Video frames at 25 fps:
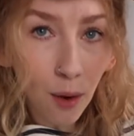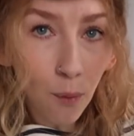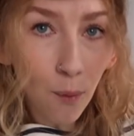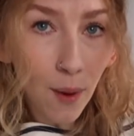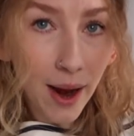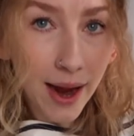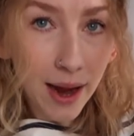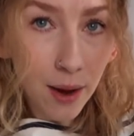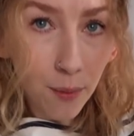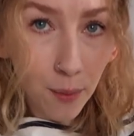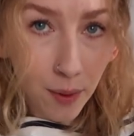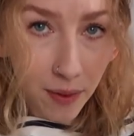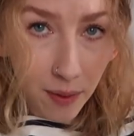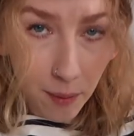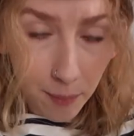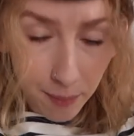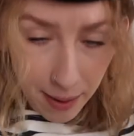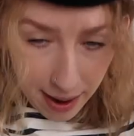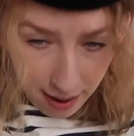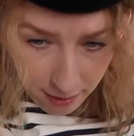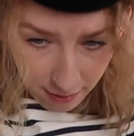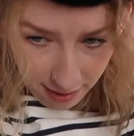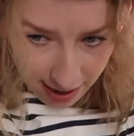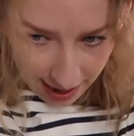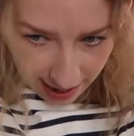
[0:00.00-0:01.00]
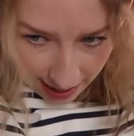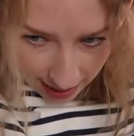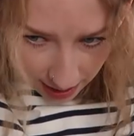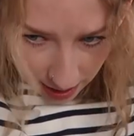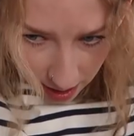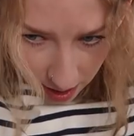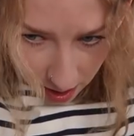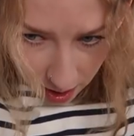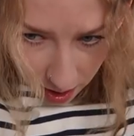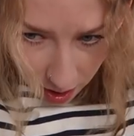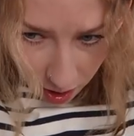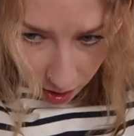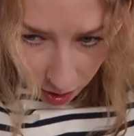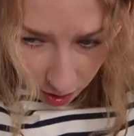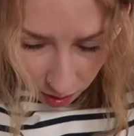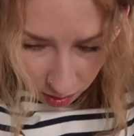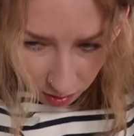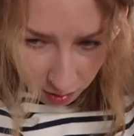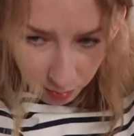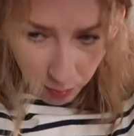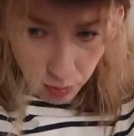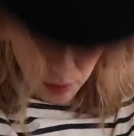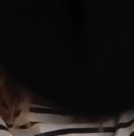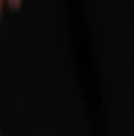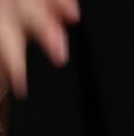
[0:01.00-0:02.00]
away with a beret. Oh,
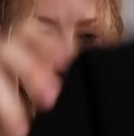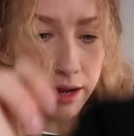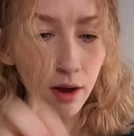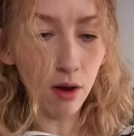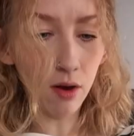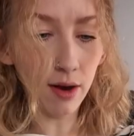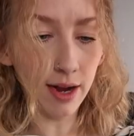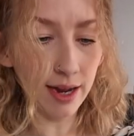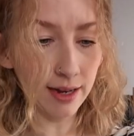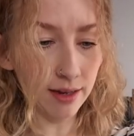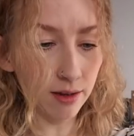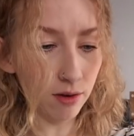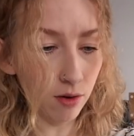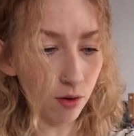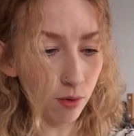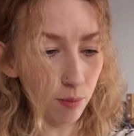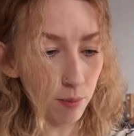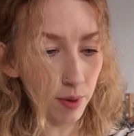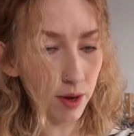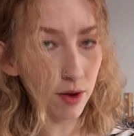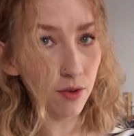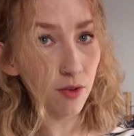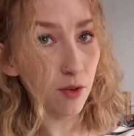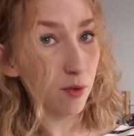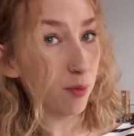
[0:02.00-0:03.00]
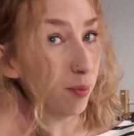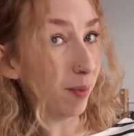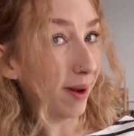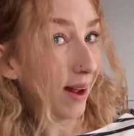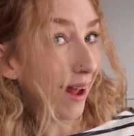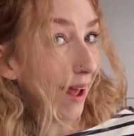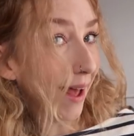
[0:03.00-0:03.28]
I probably can't get it on because of my